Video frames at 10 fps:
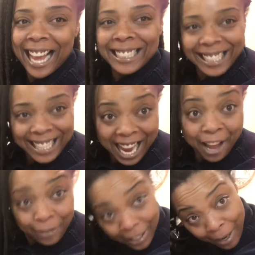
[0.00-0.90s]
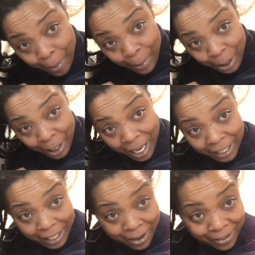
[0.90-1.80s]
I did have some, but you
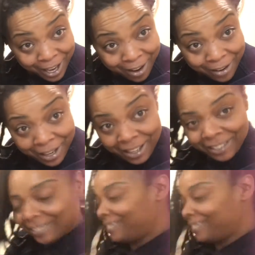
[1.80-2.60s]
can't tell now,